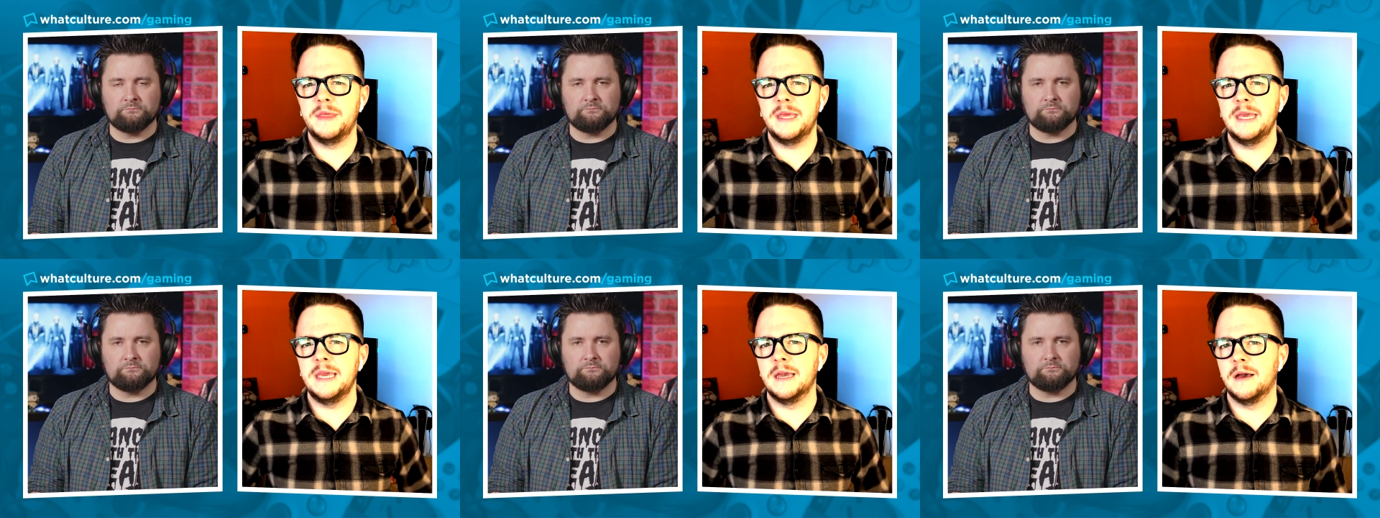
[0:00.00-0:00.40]

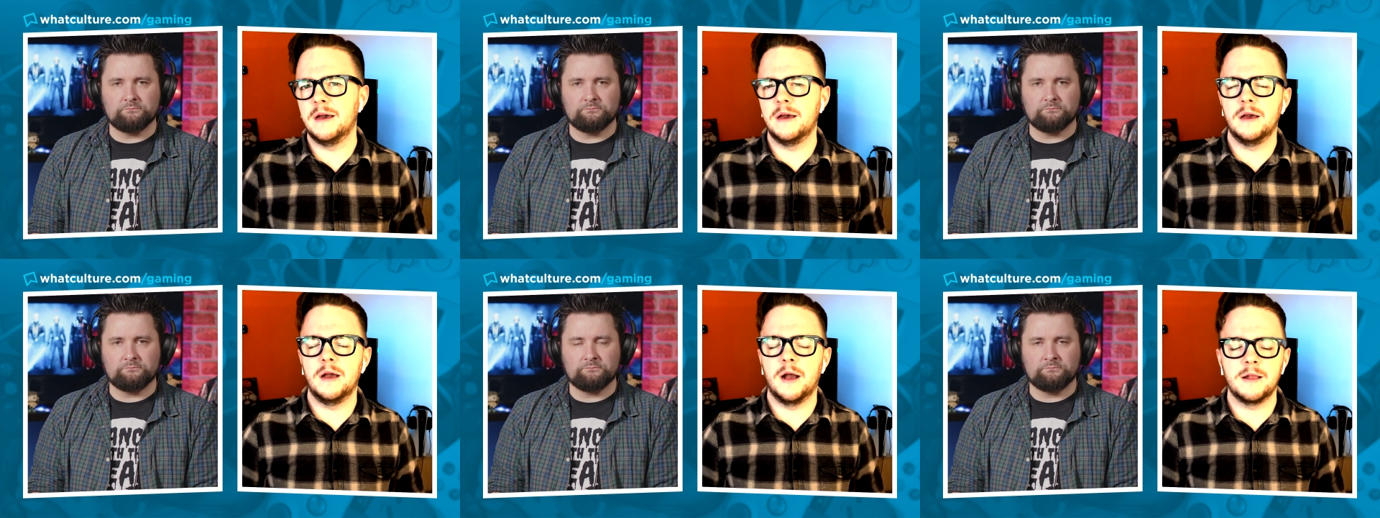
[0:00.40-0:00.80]
Speaker 1: The
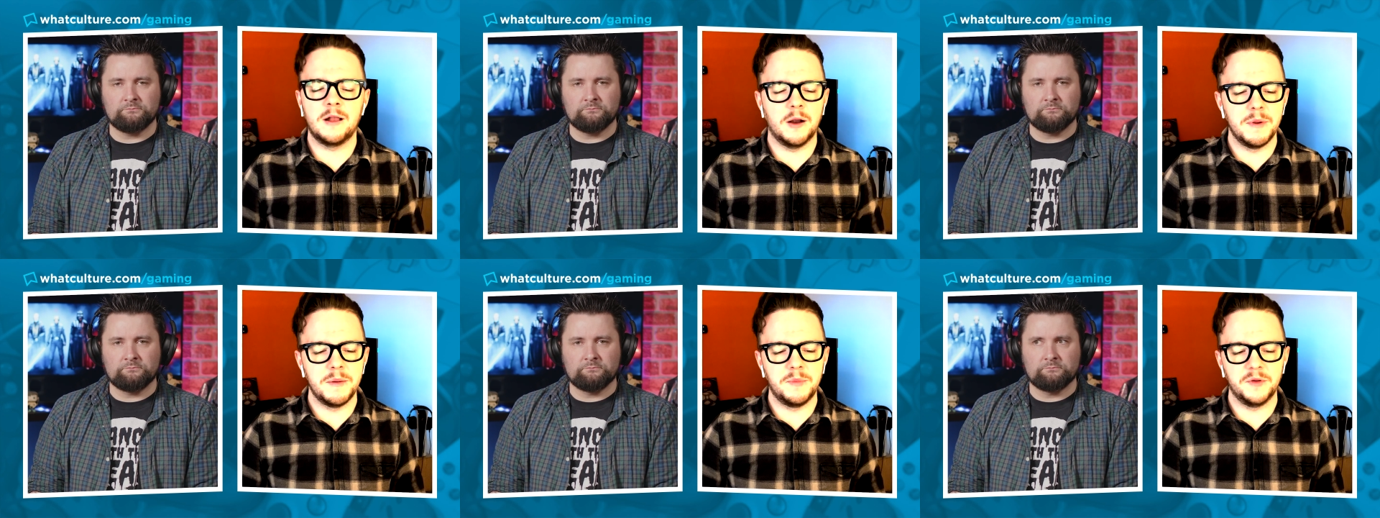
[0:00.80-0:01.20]
uh, I
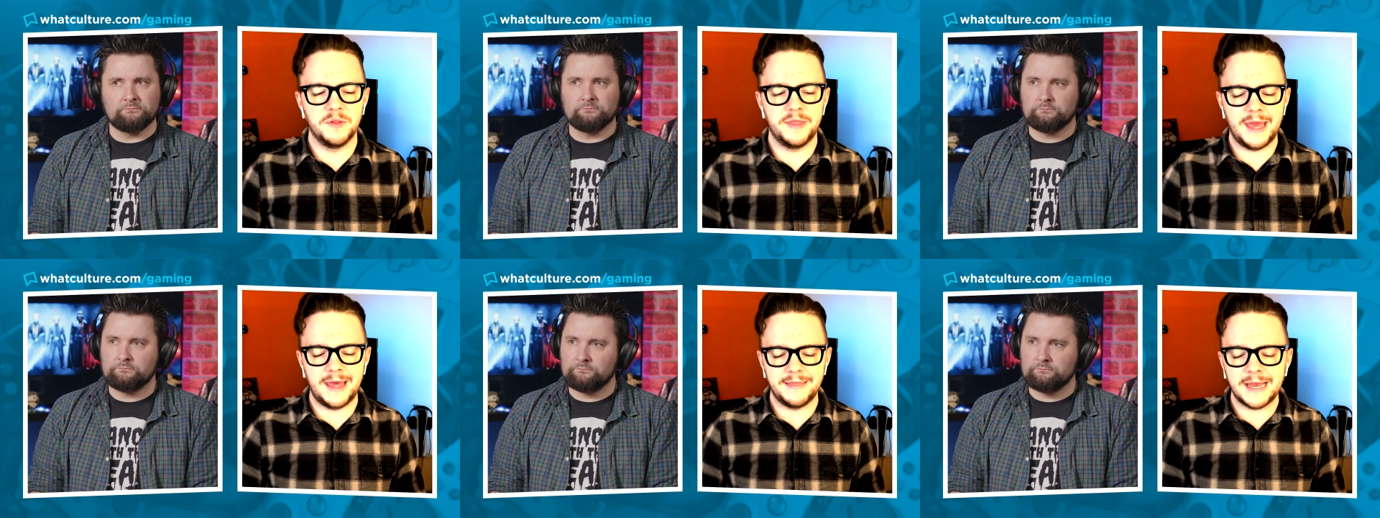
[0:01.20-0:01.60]
can't remember what
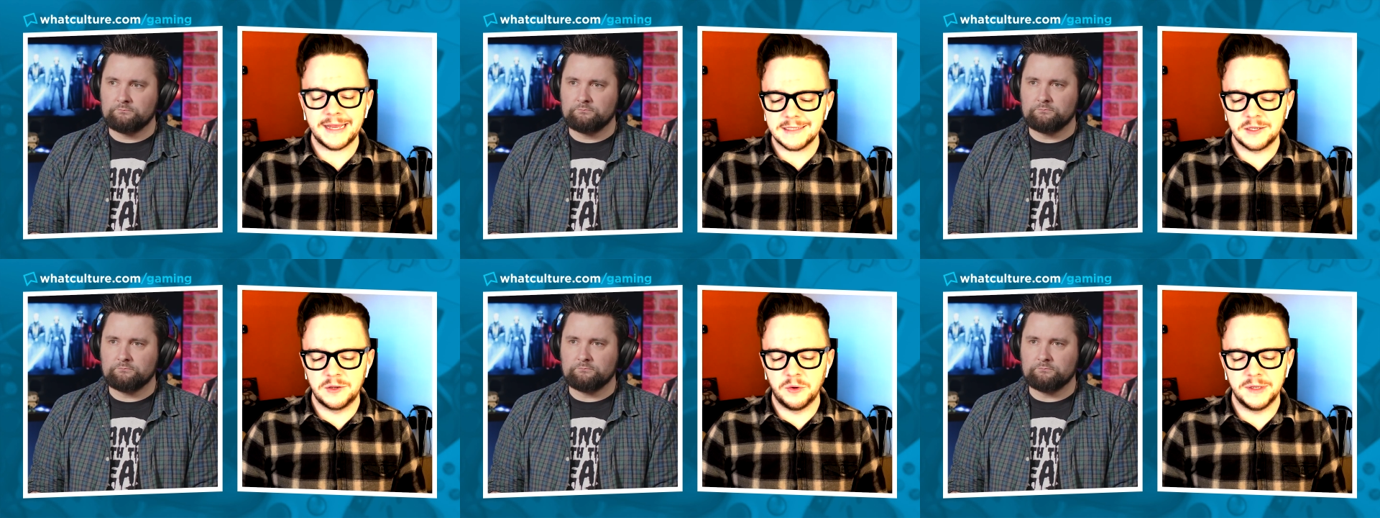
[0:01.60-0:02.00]
that
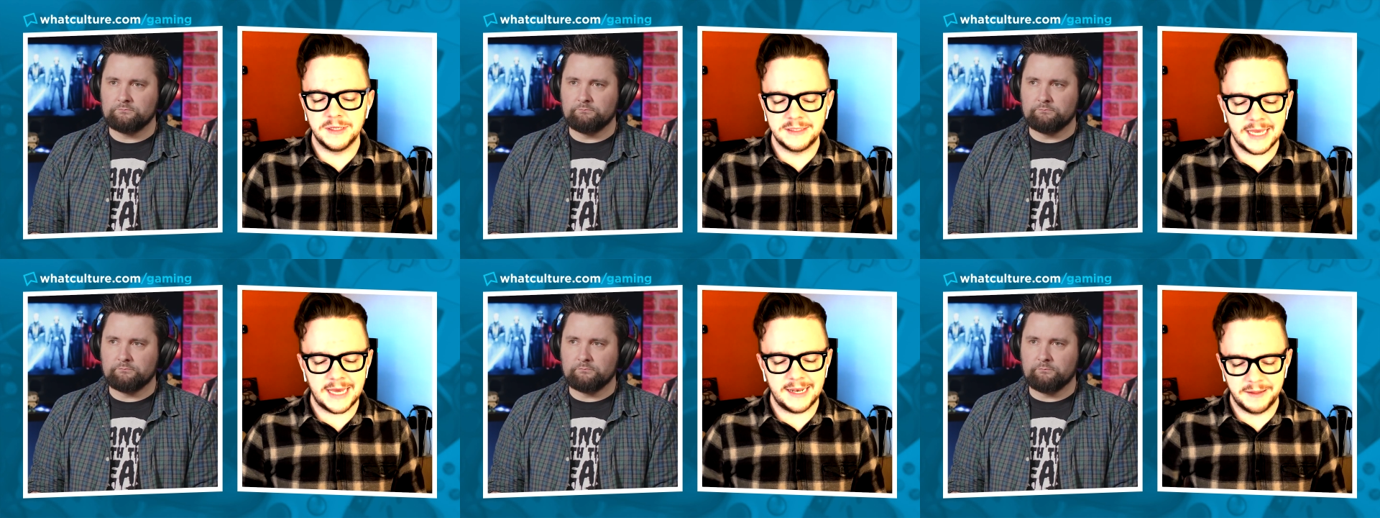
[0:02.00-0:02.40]
that's called
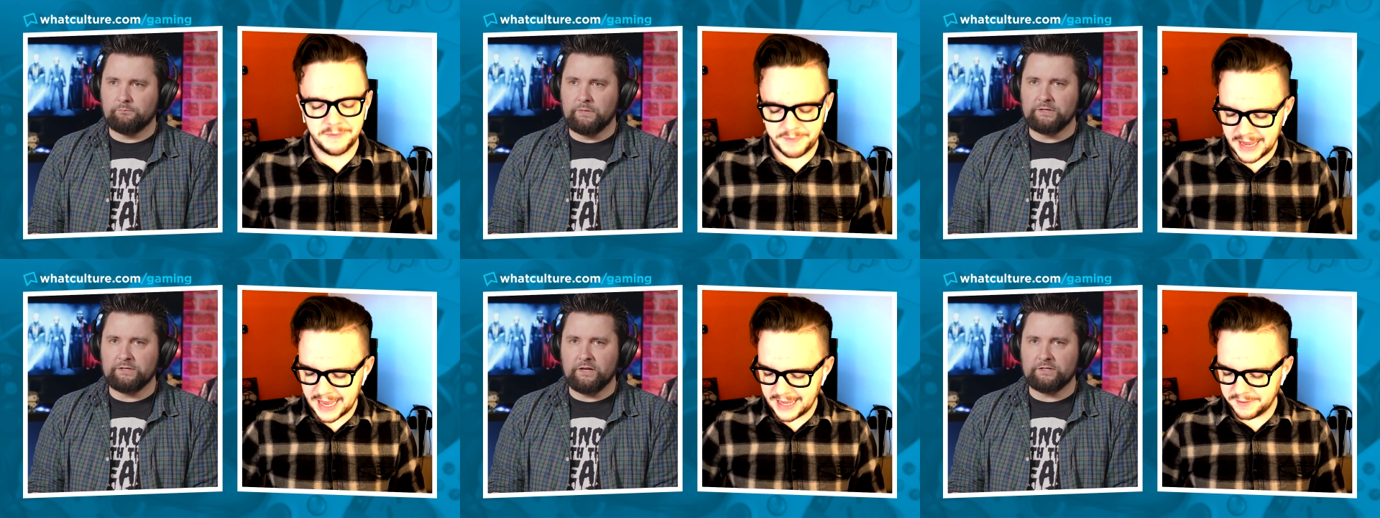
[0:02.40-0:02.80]
exactly.
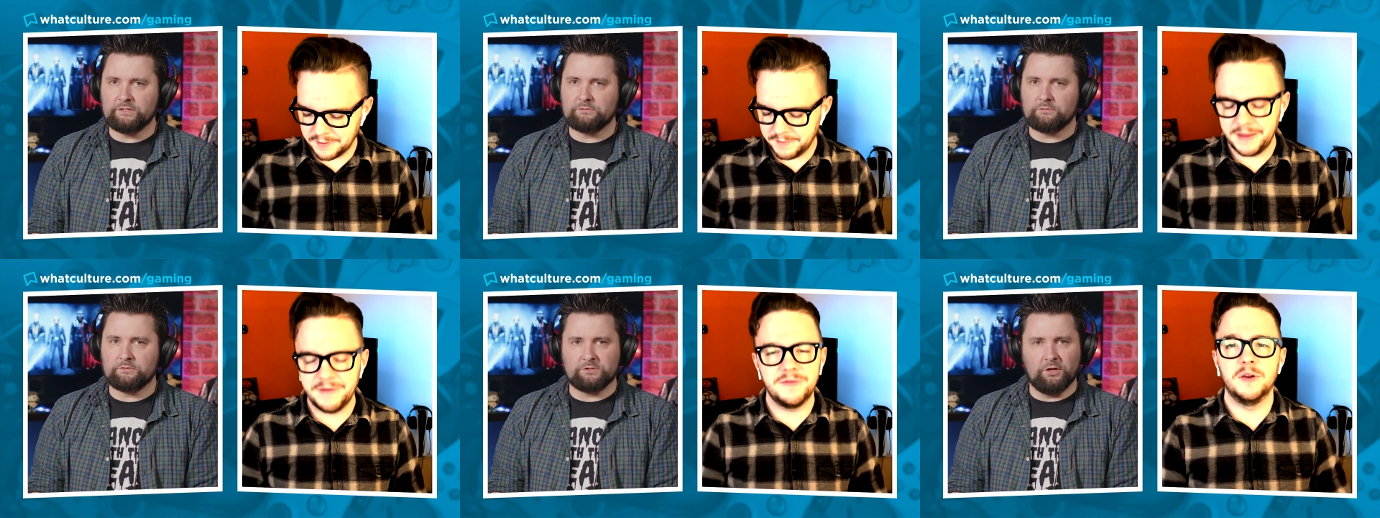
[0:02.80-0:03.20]
Midnight Bad on
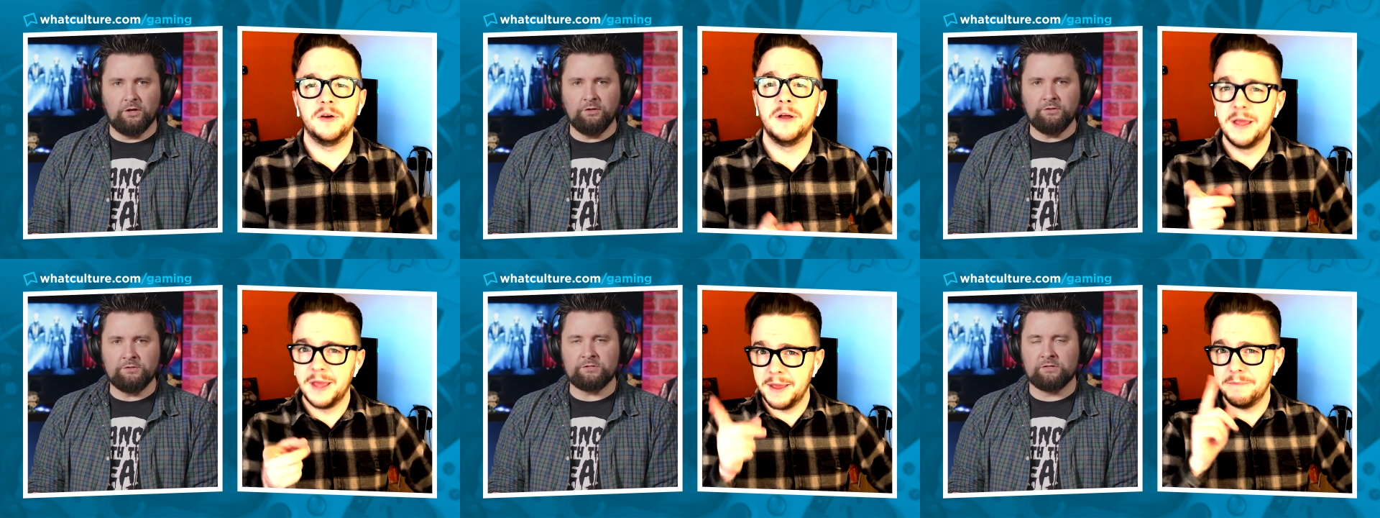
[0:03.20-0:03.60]
me.
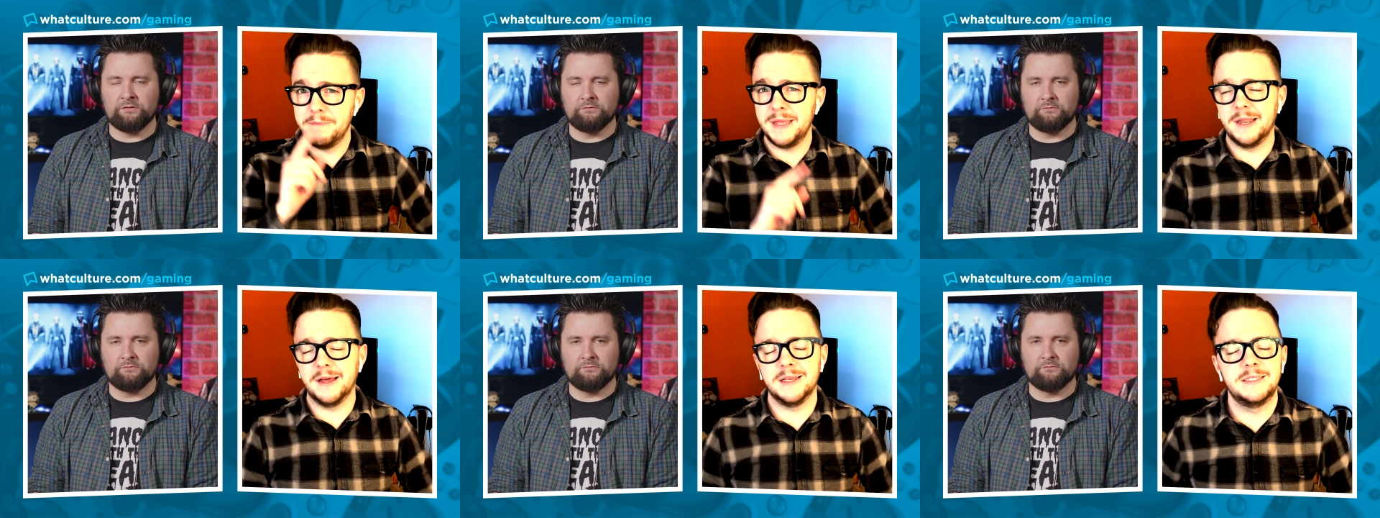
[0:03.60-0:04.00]
Suns.
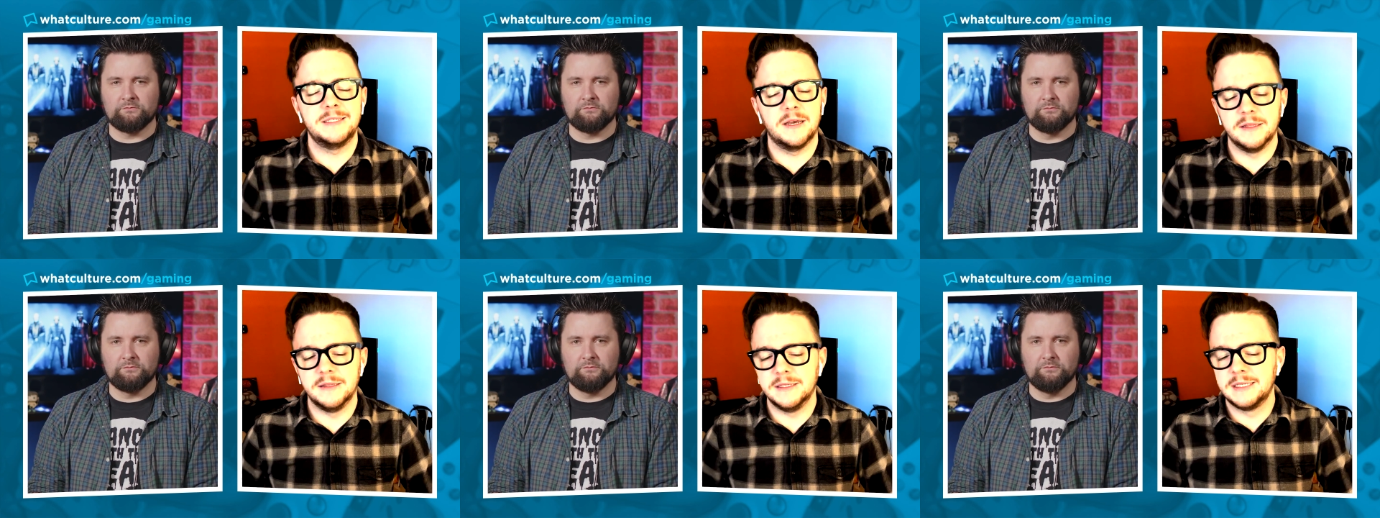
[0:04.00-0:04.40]
Midnight
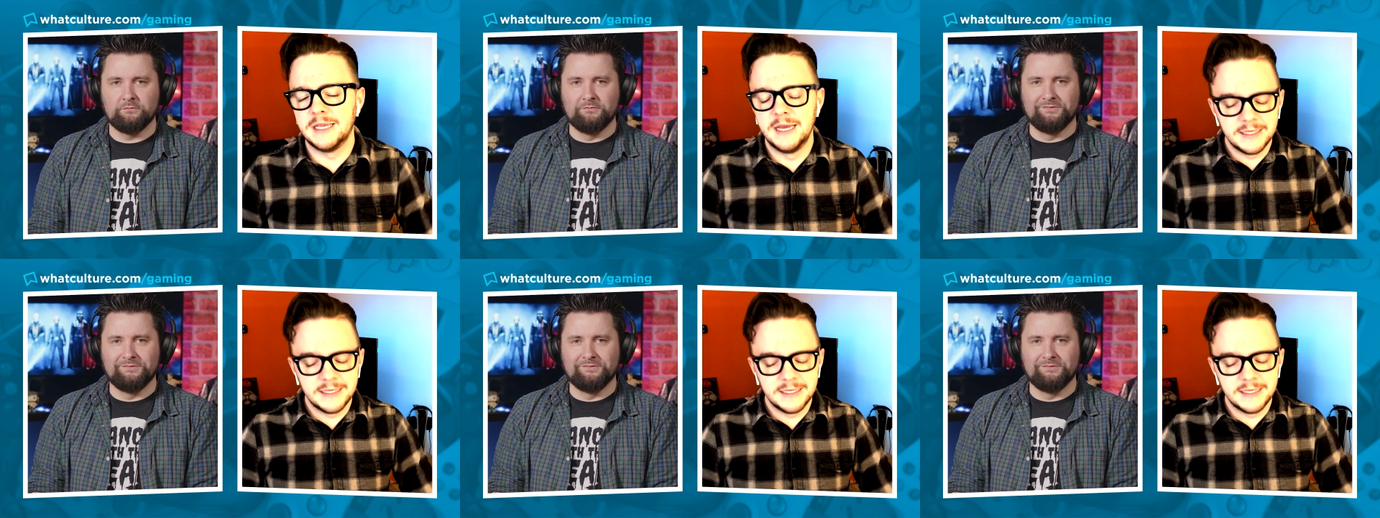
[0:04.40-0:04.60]
Suns.